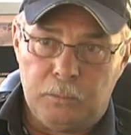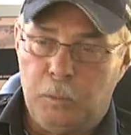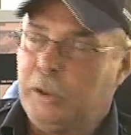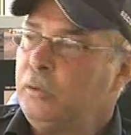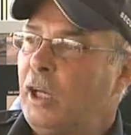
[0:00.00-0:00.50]

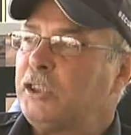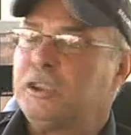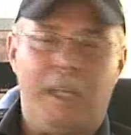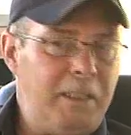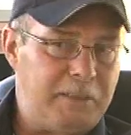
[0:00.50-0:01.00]
We do not
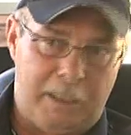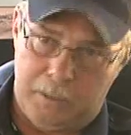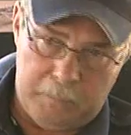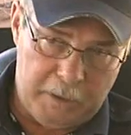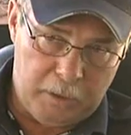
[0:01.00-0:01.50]
chase
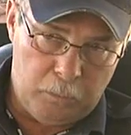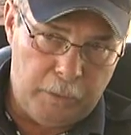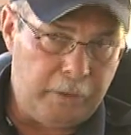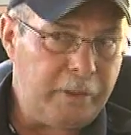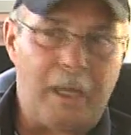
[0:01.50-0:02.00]
anybody.
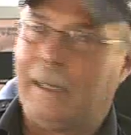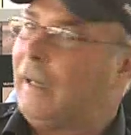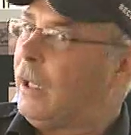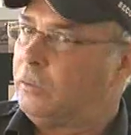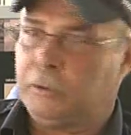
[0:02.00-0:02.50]
We are not
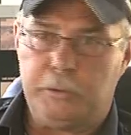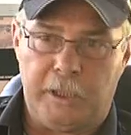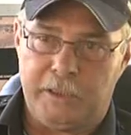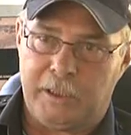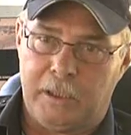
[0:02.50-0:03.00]
allowed to
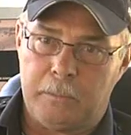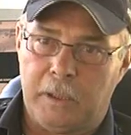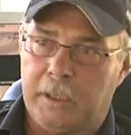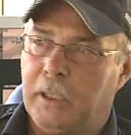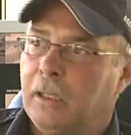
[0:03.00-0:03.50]
chase
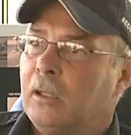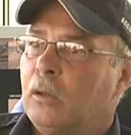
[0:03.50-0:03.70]
anybody.